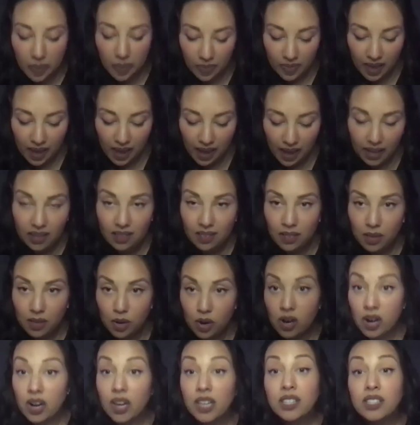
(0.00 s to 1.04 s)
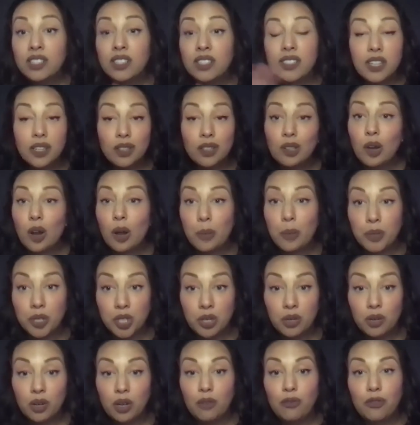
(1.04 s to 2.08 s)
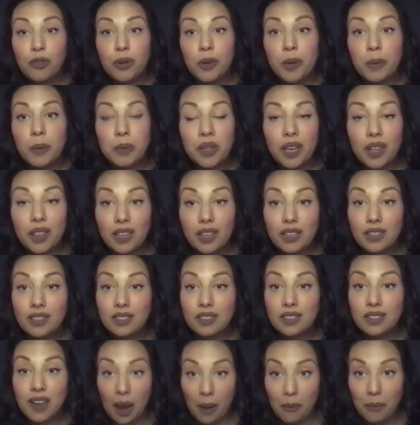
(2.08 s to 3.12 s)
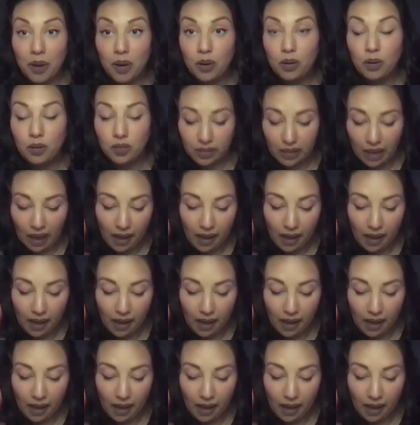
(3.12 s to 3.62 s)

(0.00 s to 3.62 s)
that there is still an opportunity for you to play these demos.